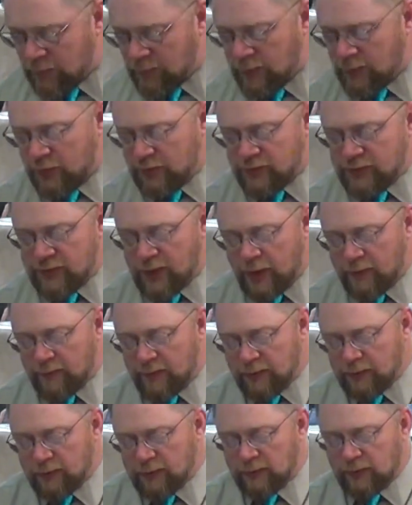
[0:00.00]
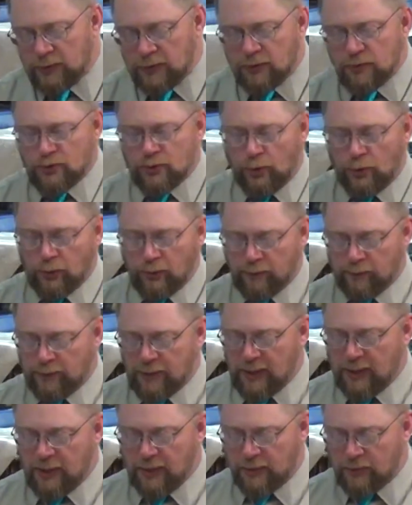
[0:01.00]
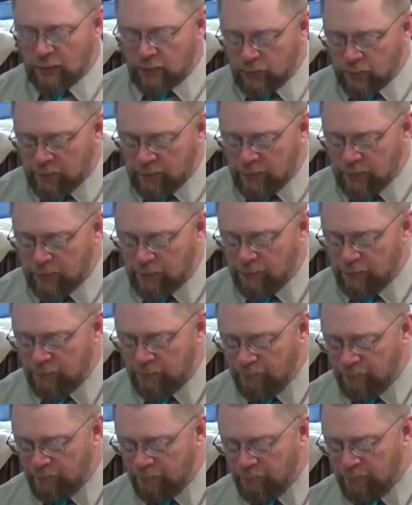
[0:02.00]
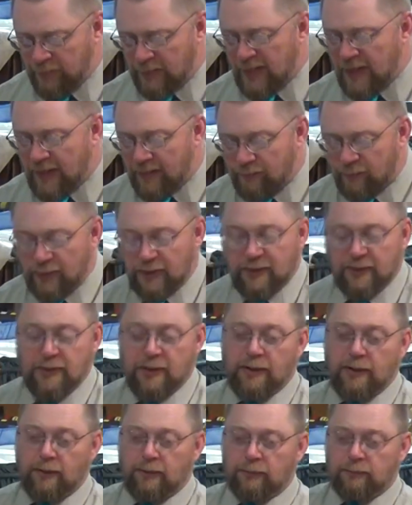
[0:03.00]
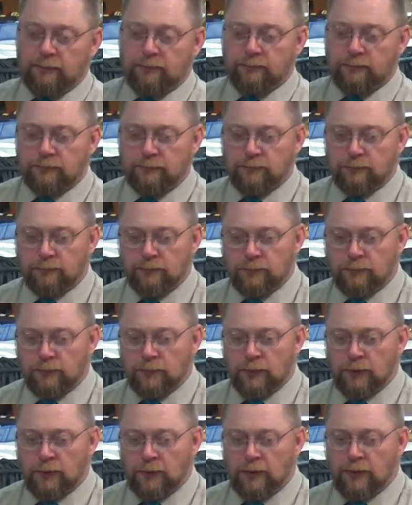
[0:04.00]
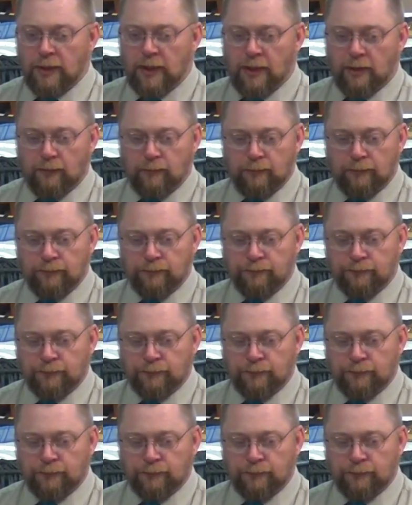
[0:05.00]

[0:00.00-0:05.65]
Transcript: the sovereign control of God over everything. Now,